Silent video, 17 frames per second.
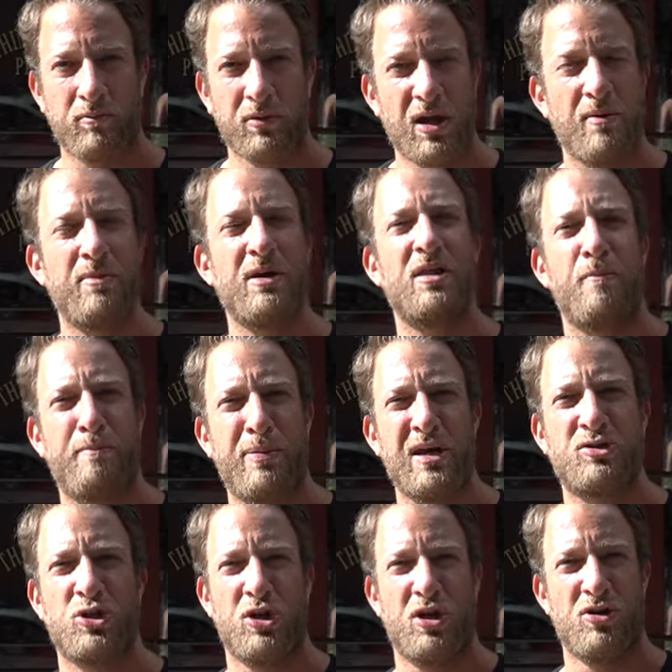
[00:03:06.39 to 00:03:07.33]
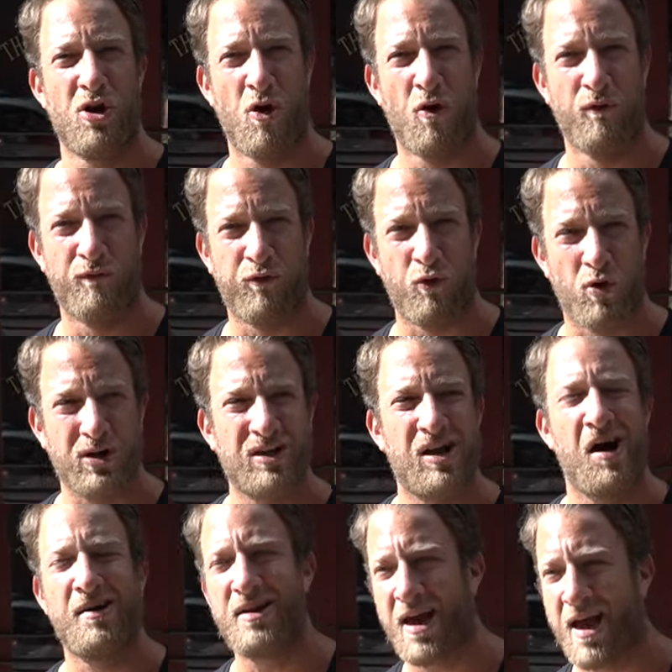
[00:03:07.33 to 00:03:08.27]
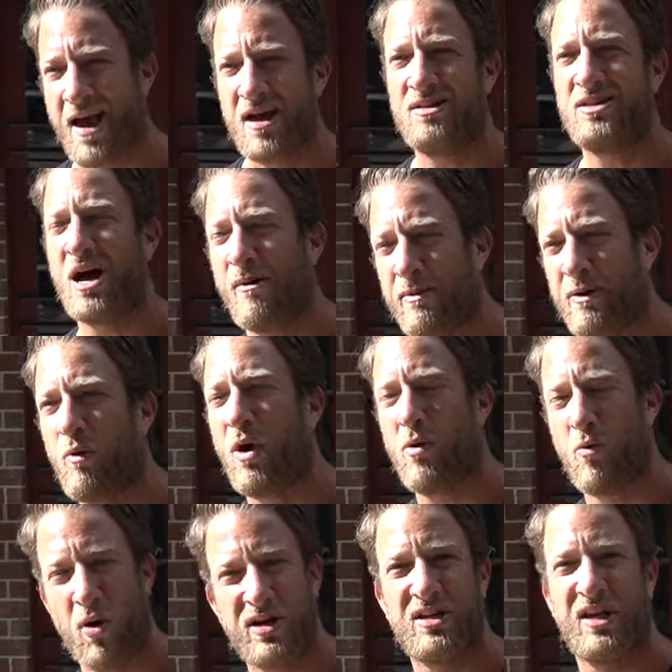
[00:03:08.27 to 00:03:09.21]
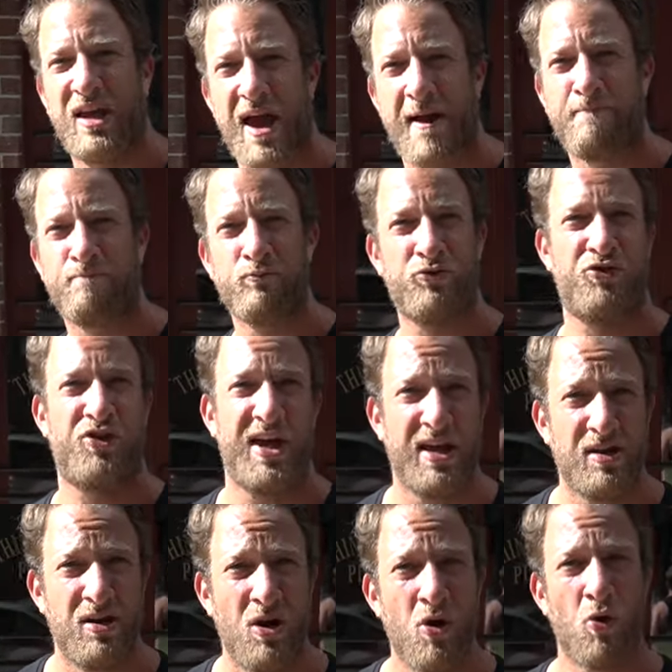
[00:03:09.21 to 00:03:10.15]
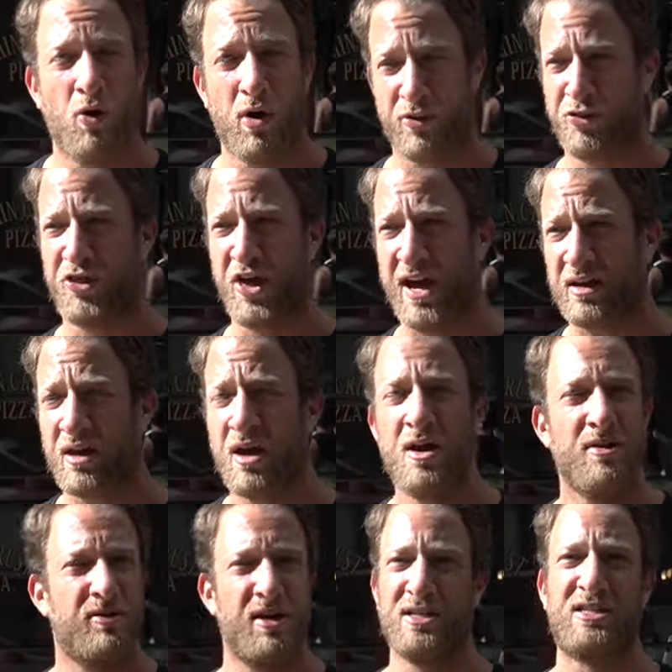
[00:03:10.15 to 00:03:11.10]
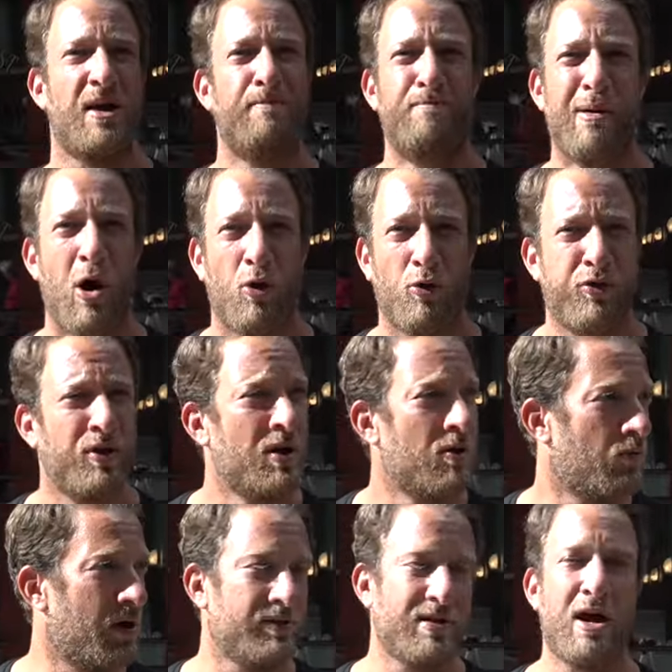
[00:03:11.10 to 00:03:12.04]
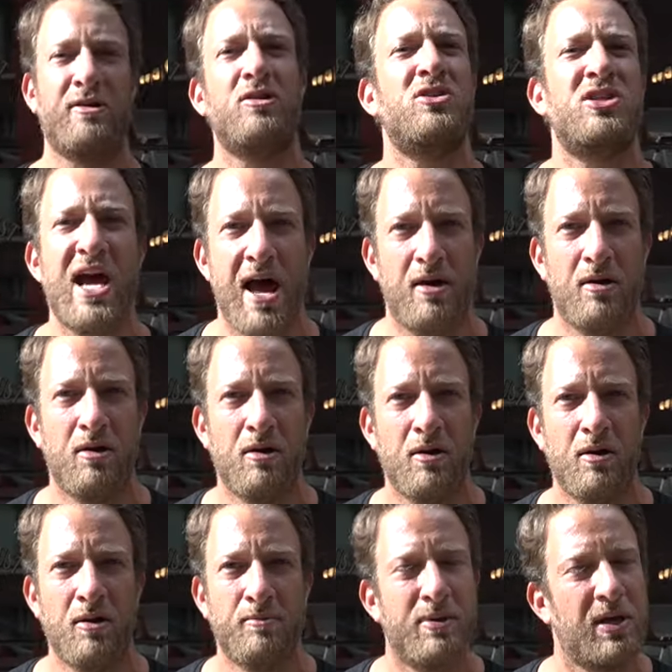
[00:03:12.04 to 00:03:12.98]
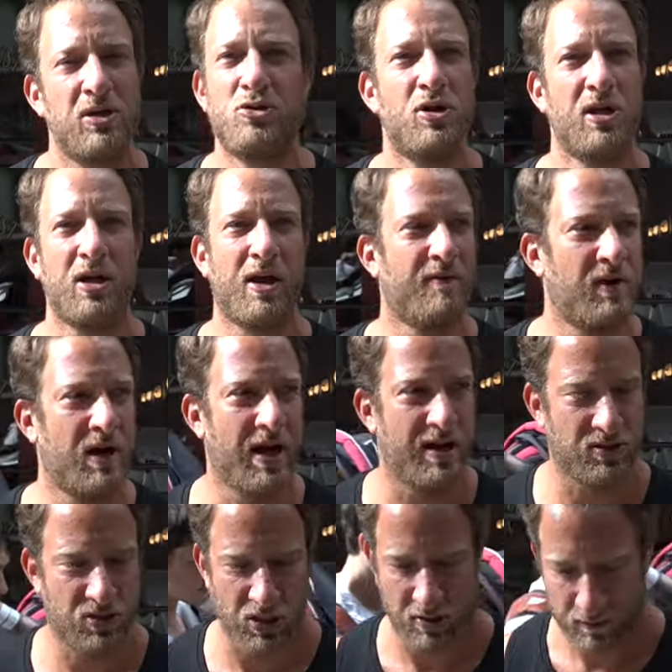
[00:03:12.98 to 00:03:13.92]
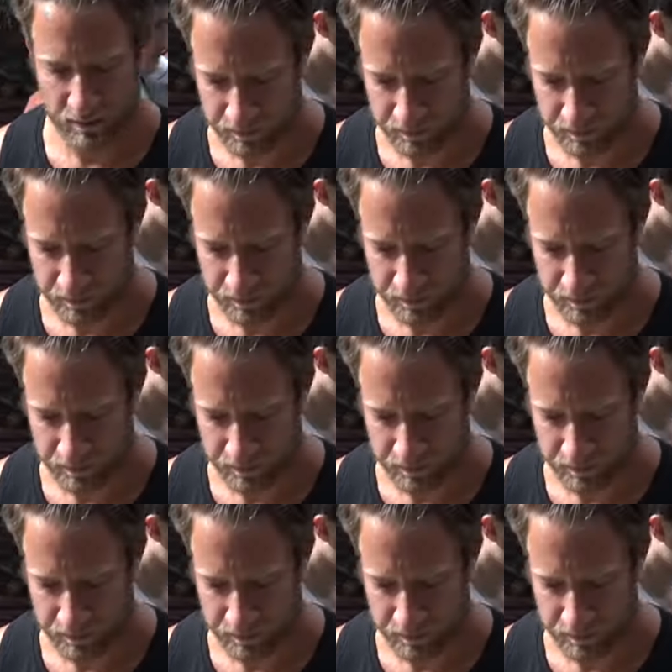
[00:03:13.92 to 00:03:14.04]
Give me the pizza you're known for. Gun to head, tell me what one to get. Thin or thick? They said both. Well, now you're dead because you didn't give an answer.